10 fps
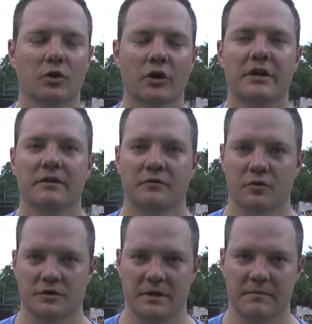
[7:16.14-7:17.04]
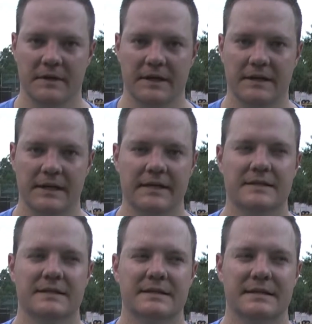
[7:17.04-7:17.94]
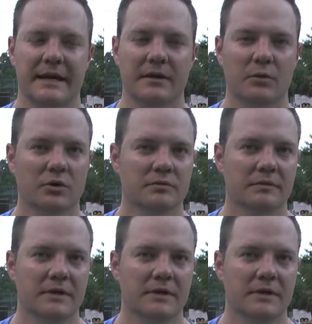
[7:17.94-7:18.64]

looking for something that is sustainable,